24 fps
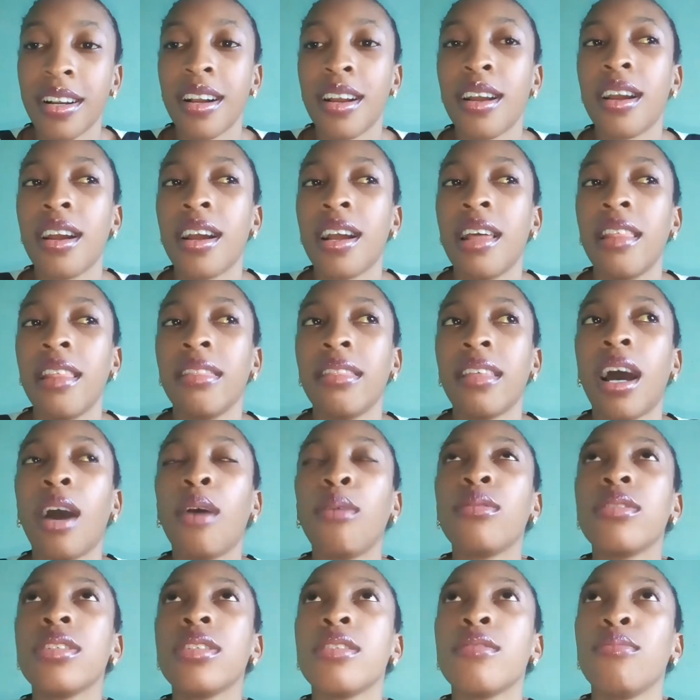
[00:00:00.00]
That was
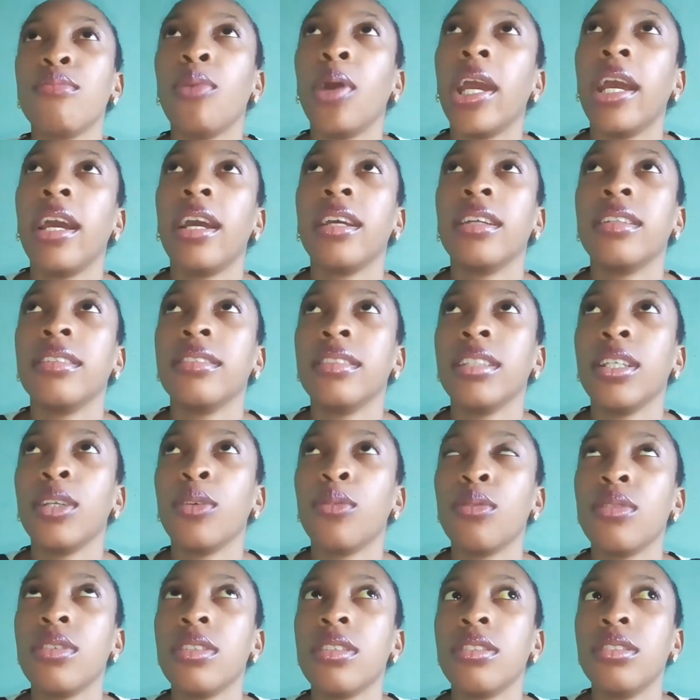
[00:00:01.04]
when it was
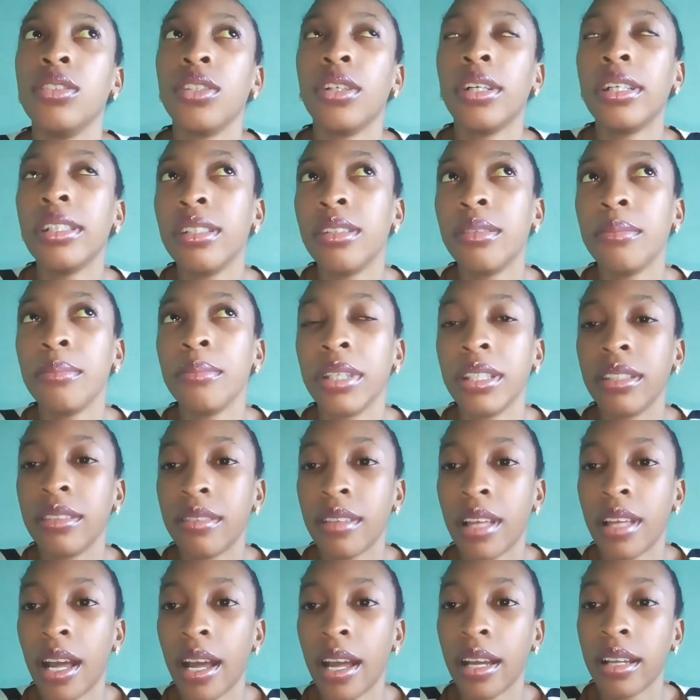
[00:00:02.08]
done on me that
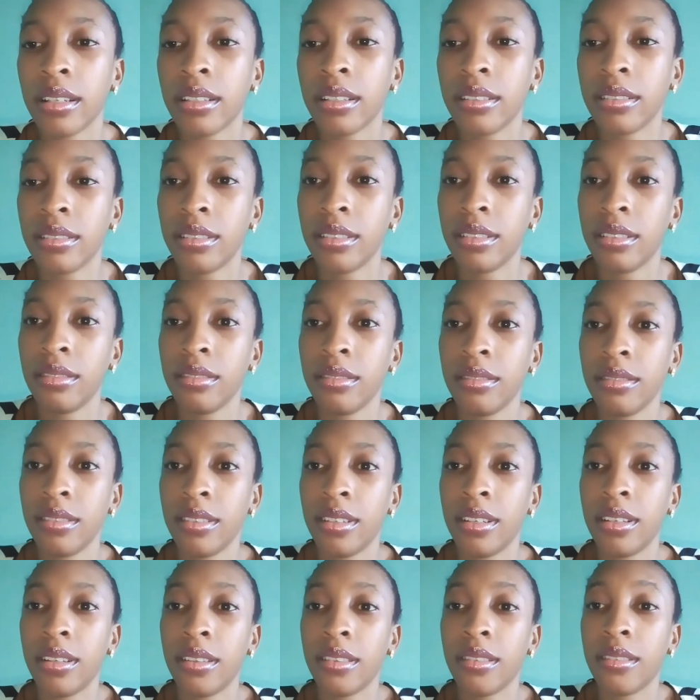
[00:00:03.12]

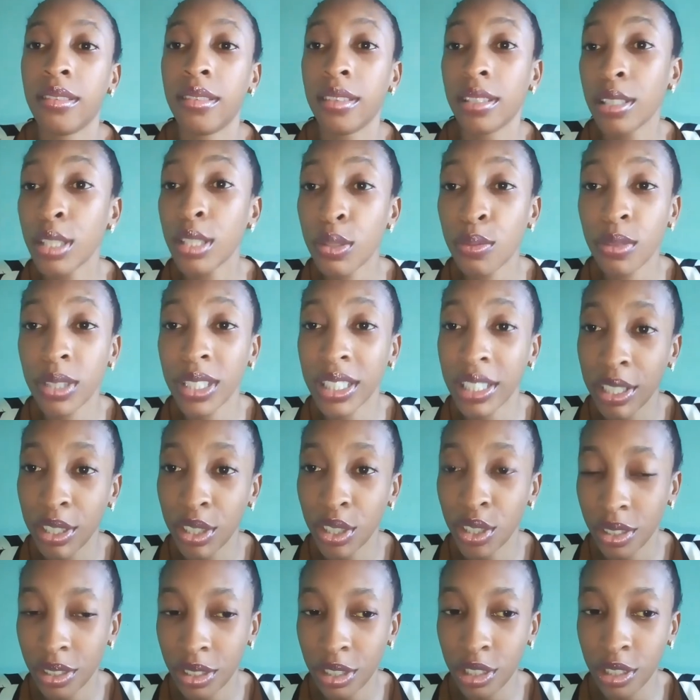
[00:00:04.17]
this
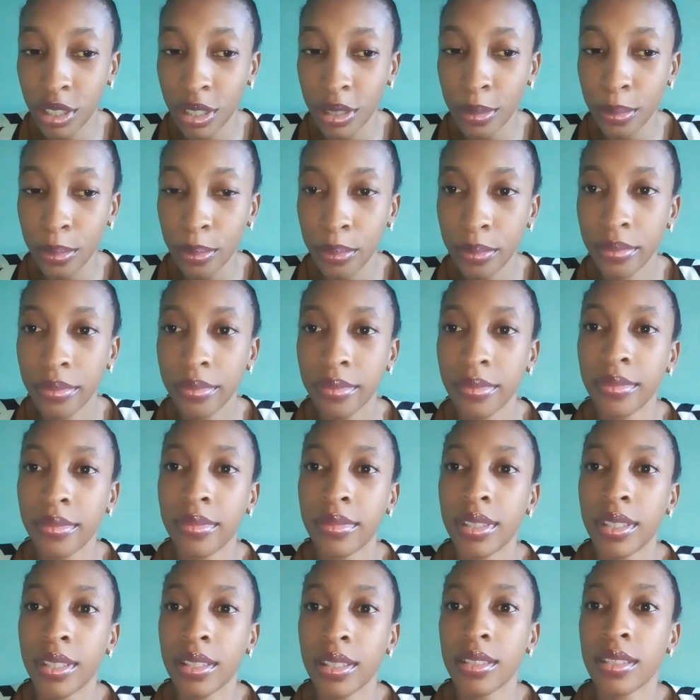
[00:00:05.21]
relationship
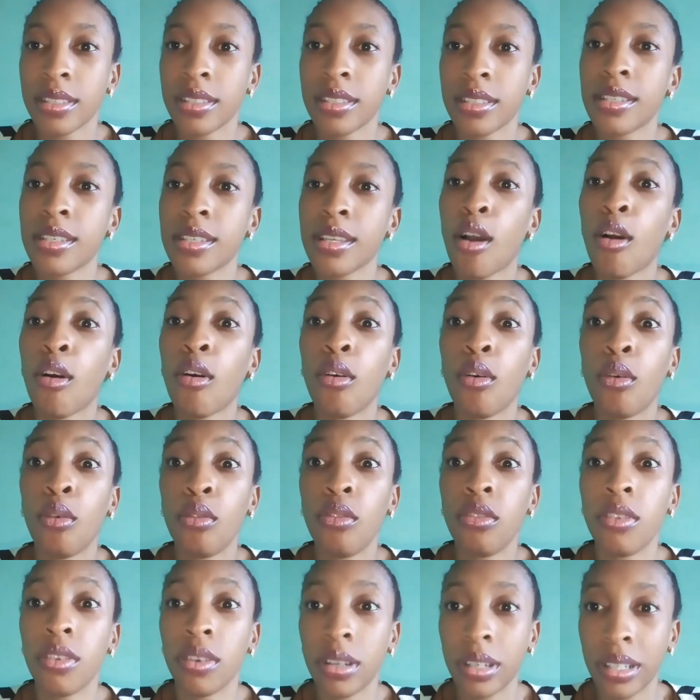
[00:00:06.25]
is over.
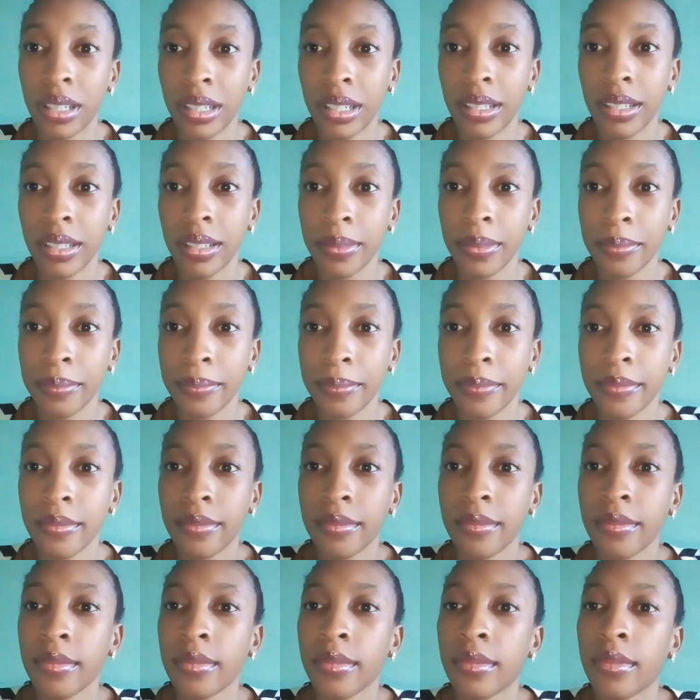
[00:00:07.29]

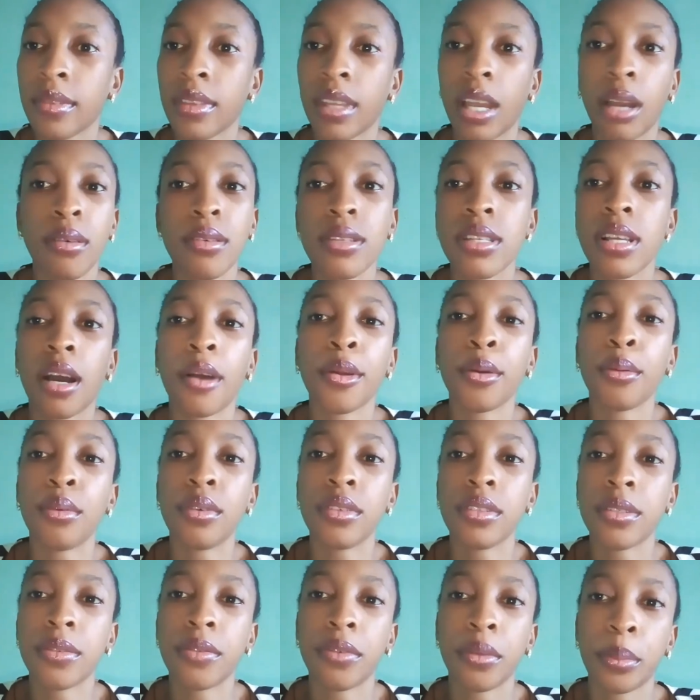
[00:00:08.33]
That was how it was for
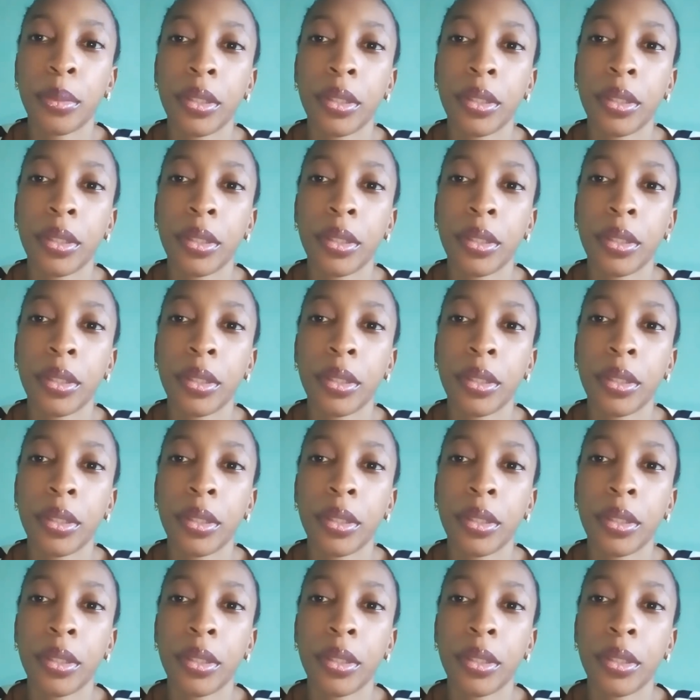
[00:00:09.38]
me.